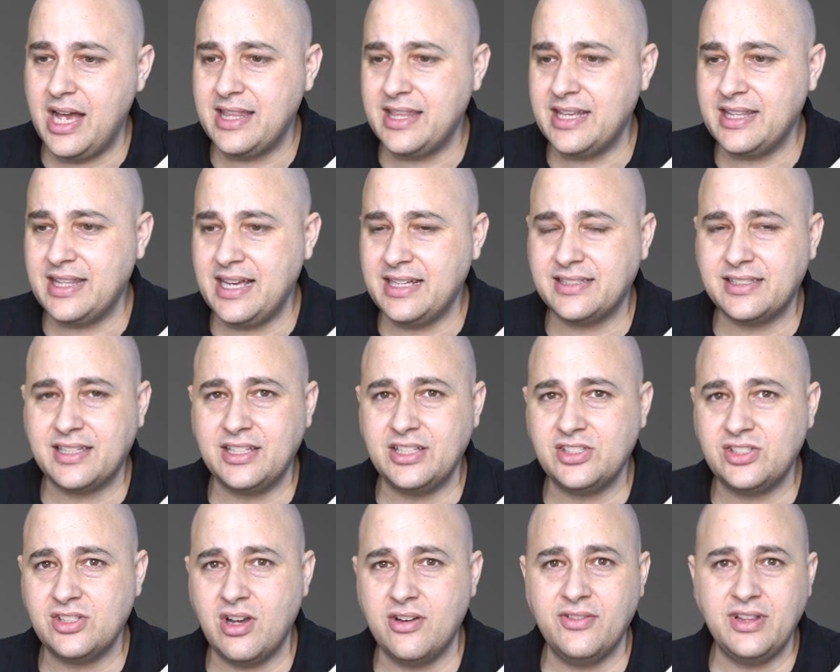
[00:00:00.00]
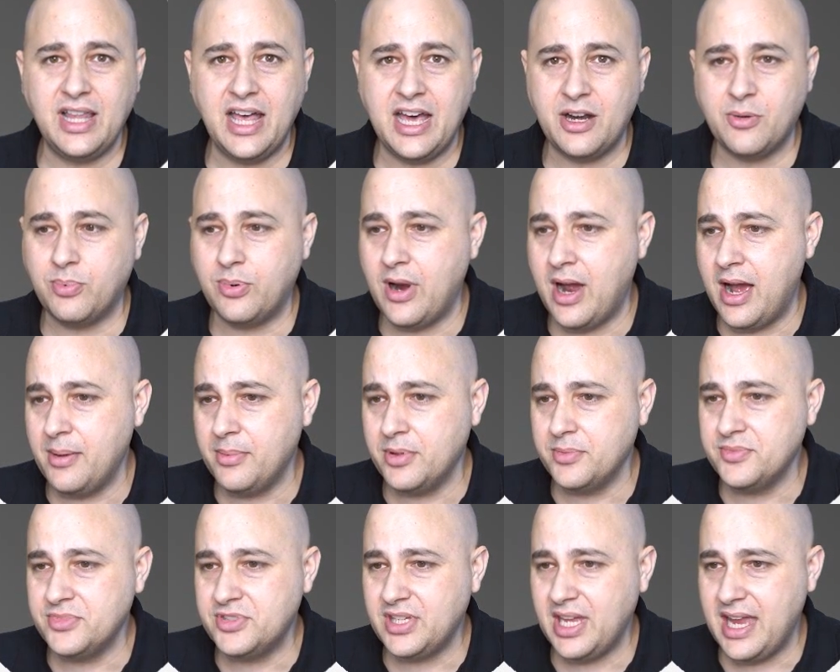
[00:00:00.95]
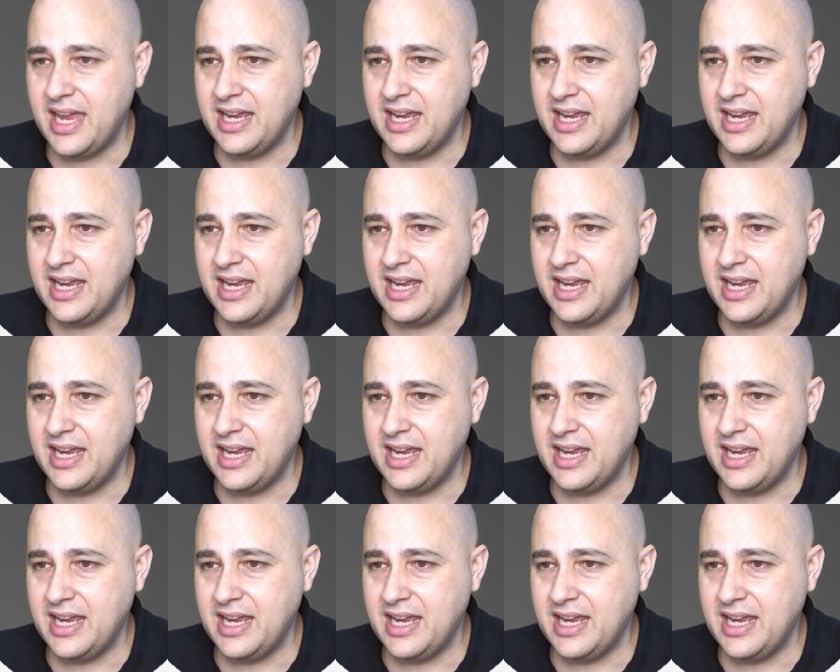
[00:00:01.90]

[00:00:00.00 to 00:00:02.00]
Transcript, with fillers: I think that's going to solve a lot of problems,